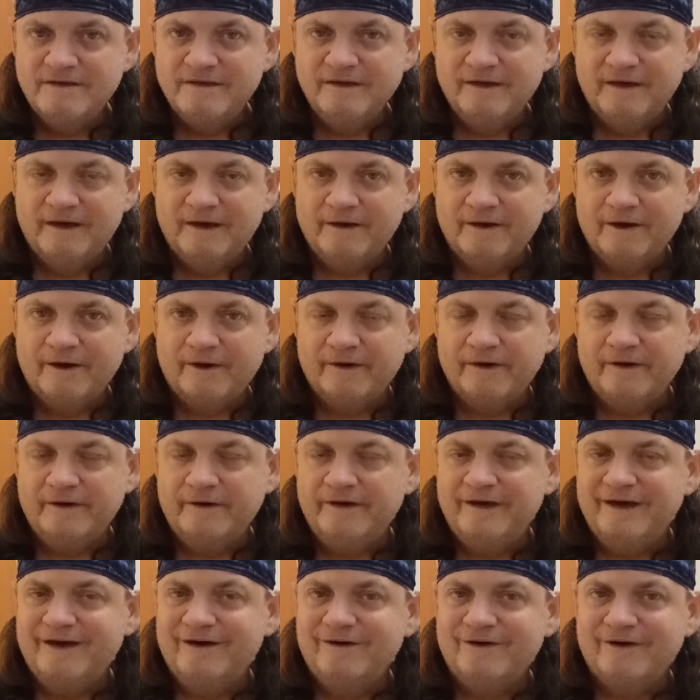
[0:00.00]

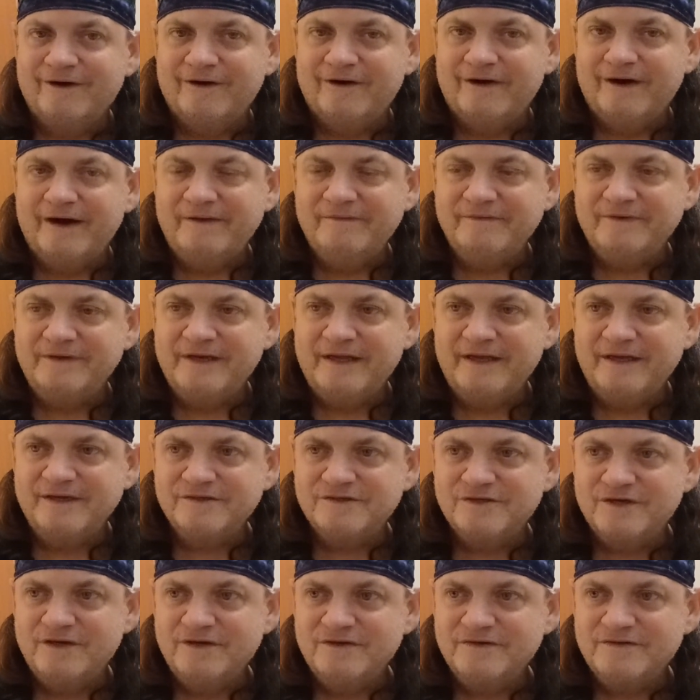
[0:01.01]
or even the
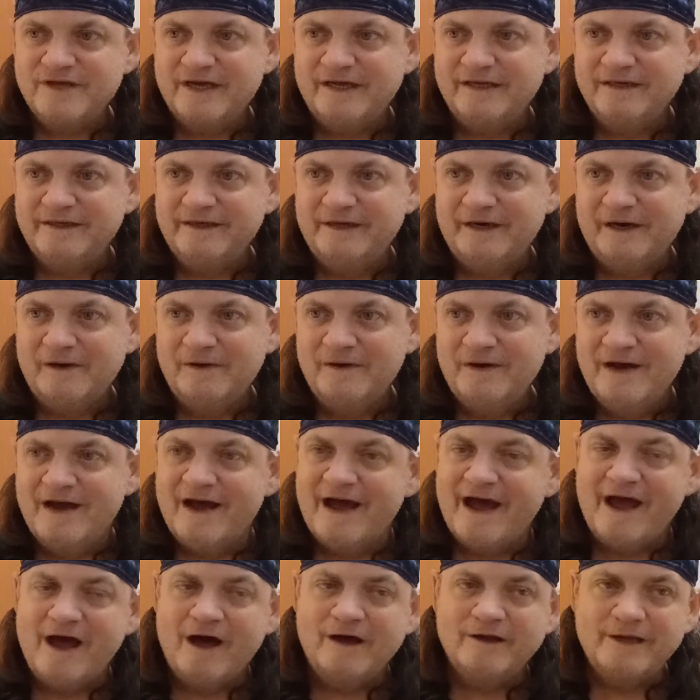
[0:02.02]
excuse that
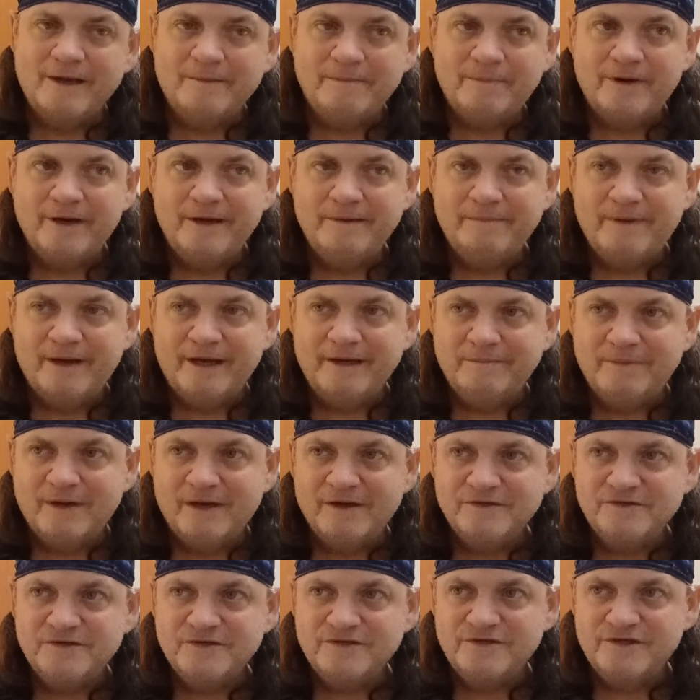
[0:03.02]
how that prepaid
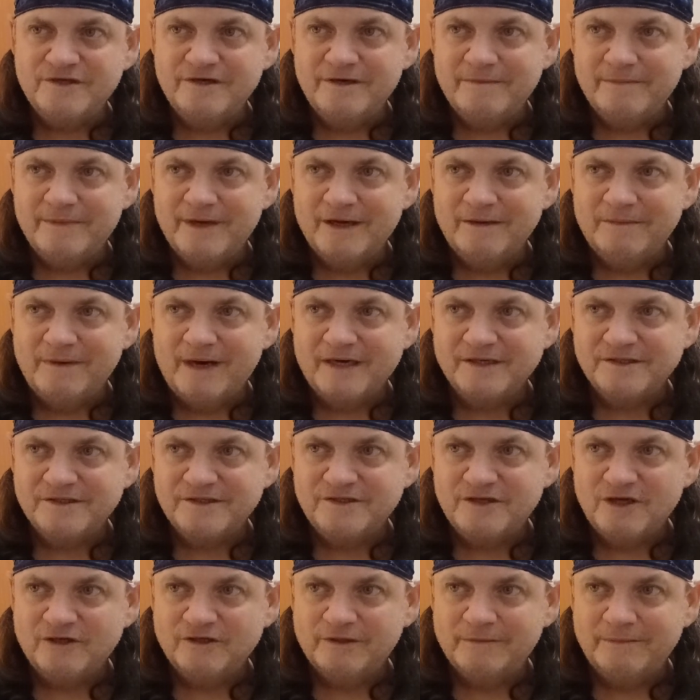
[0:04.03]
postage in the mailbox
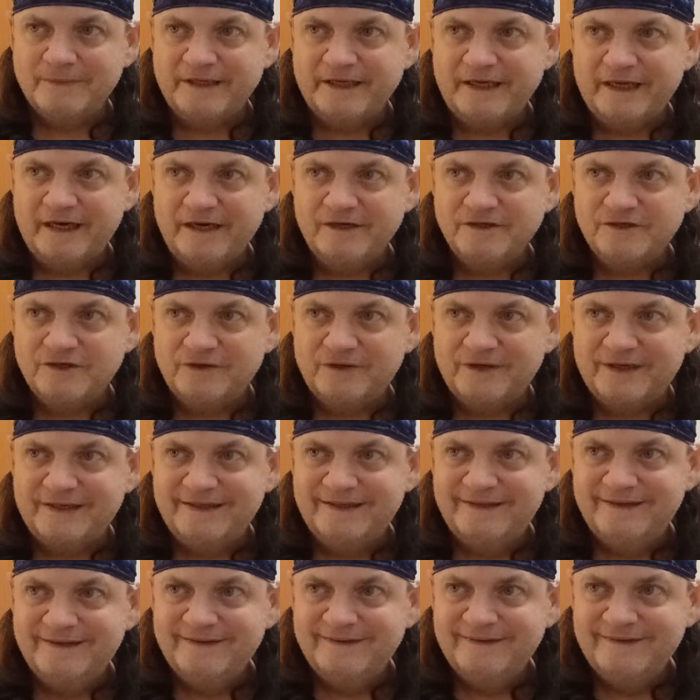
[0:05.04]
is ultimately getting to
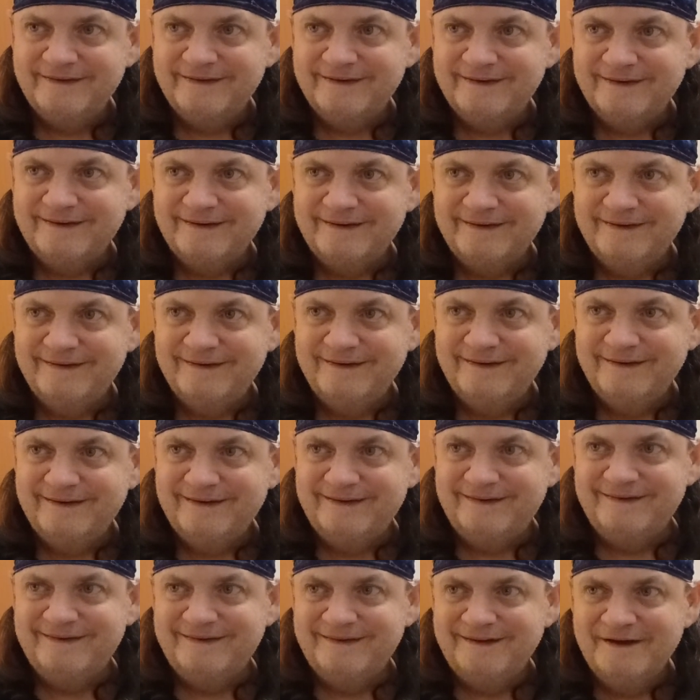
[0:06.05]
a
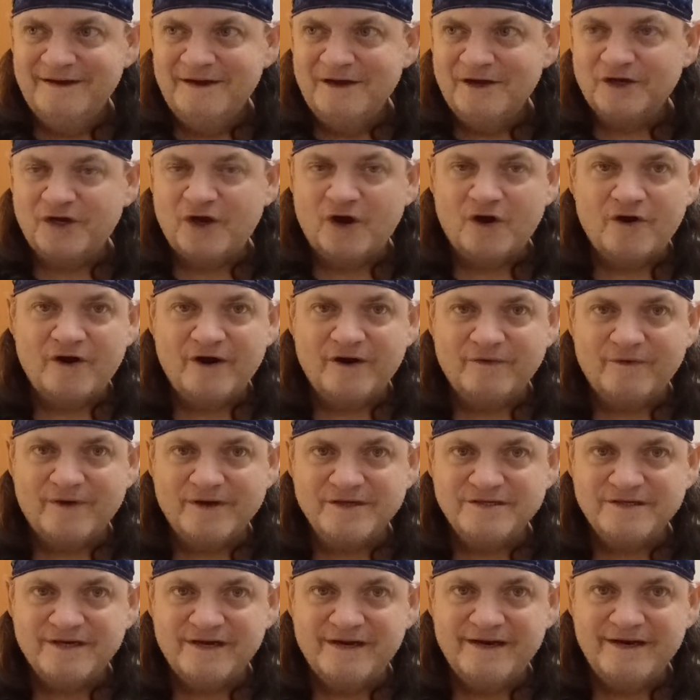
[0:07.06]
current
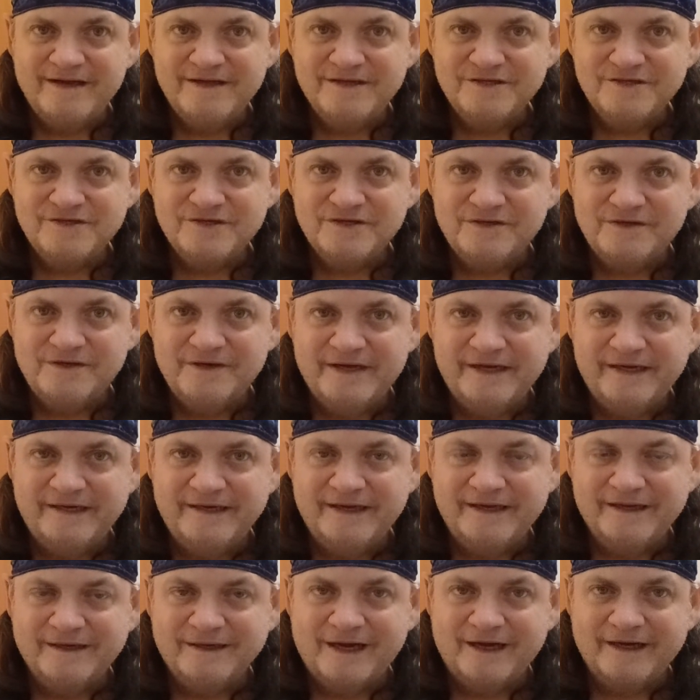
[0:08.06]
resident issue,
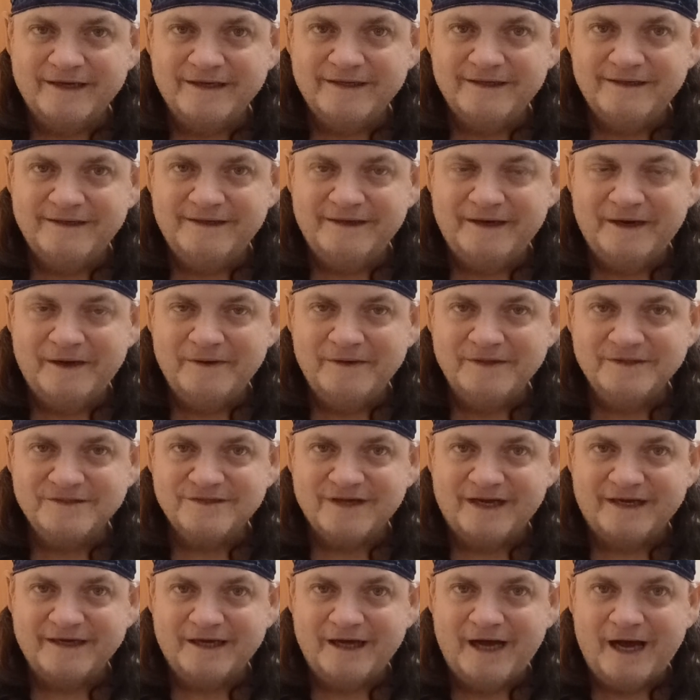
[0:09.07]
and like it's
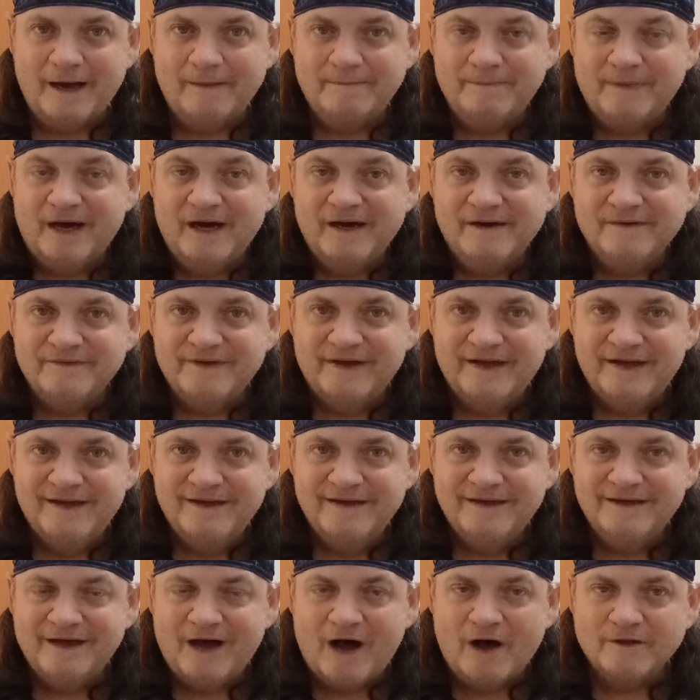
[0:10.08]
like above
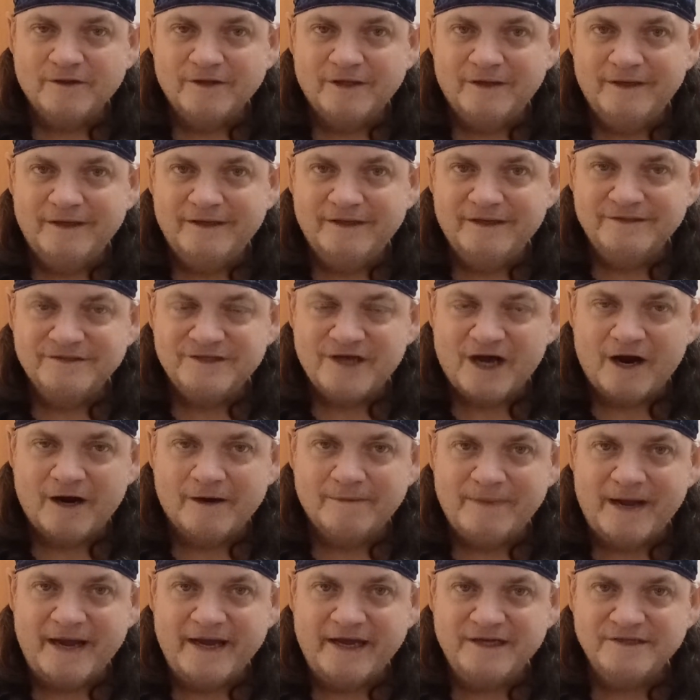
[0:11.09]
all the entire
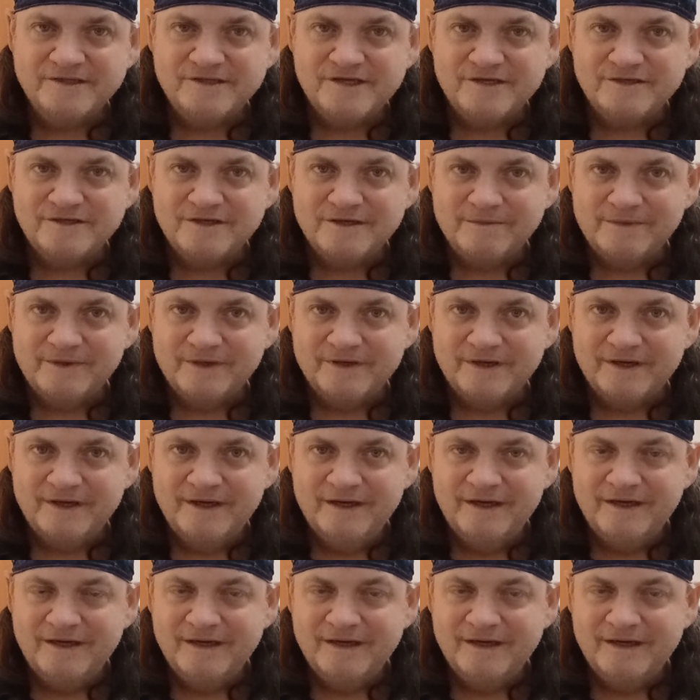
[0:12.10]
banking system or